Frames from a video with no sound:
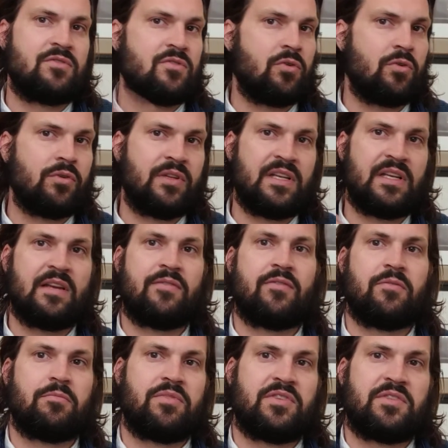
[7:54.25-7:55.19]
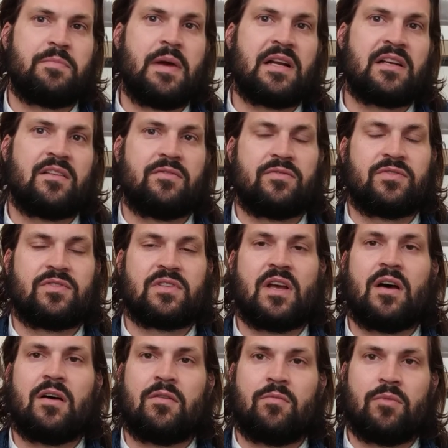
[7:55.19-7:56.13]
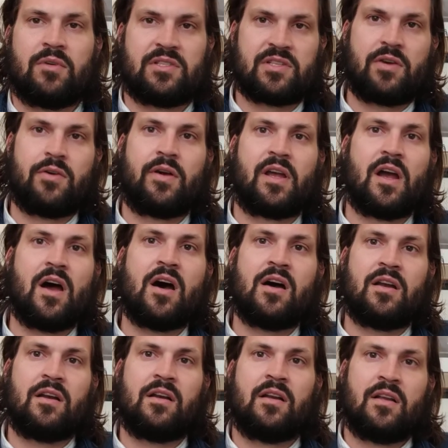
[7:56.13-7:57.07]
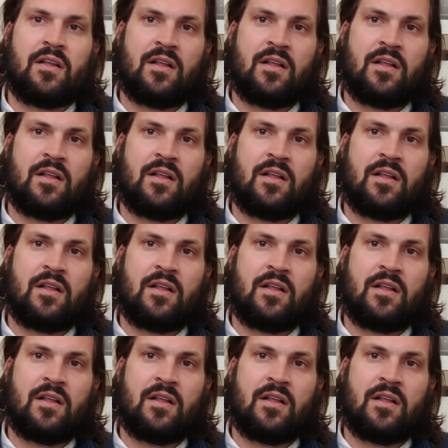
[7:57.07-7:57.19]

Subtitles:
totally different perspectives on what's going on.